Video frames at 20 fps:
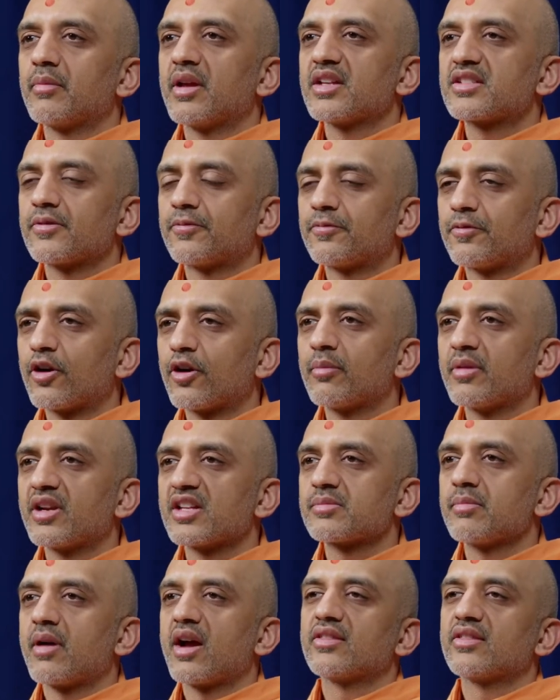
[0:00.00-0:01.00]
makes it firm in
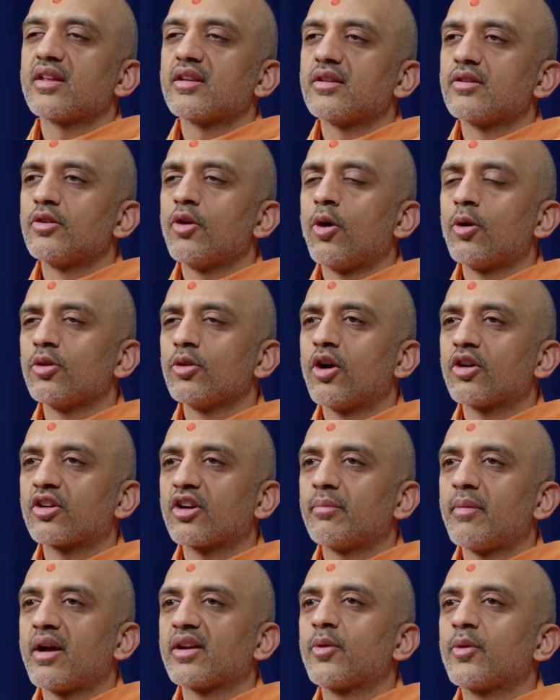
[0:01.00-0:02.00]
his mind that no
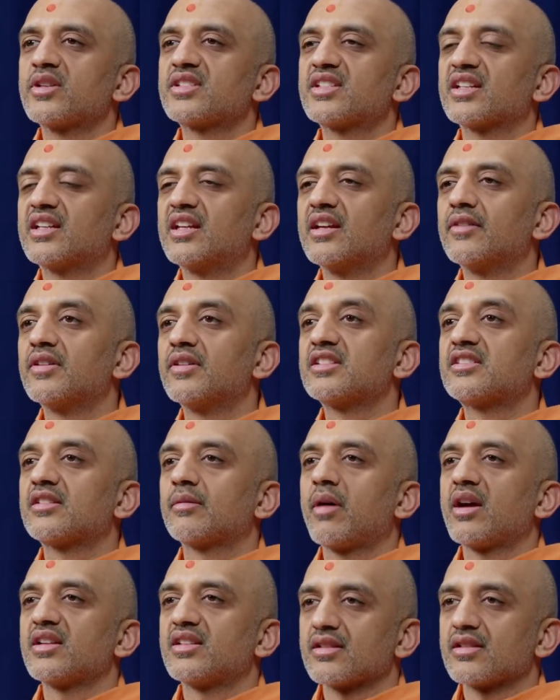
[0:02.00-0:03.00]
longer am I going to give in
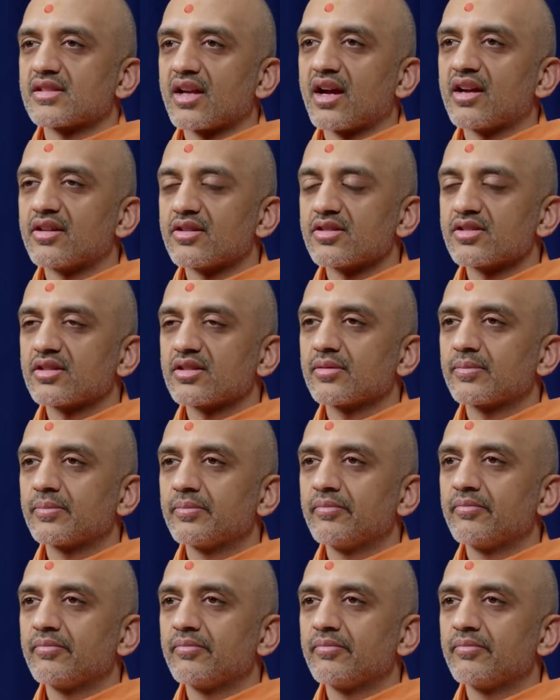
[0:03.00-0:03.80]
to my desires.